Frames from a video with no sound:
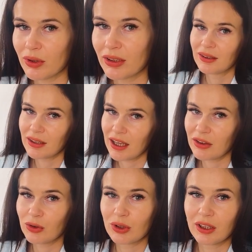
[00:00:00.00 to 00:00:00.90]
is
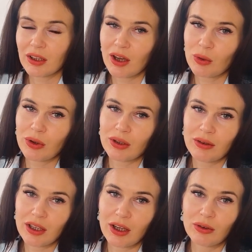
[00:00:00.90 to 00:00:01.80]
naturally lower than
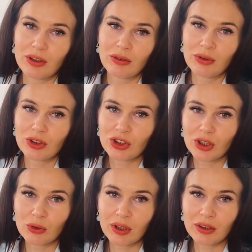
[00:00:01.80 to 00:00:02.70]
the LTV
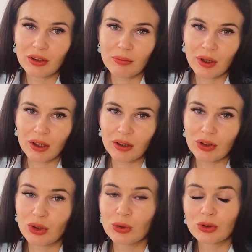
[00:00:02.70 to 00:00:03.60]
generated by a
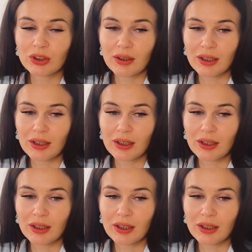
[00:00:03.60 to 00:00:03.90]
user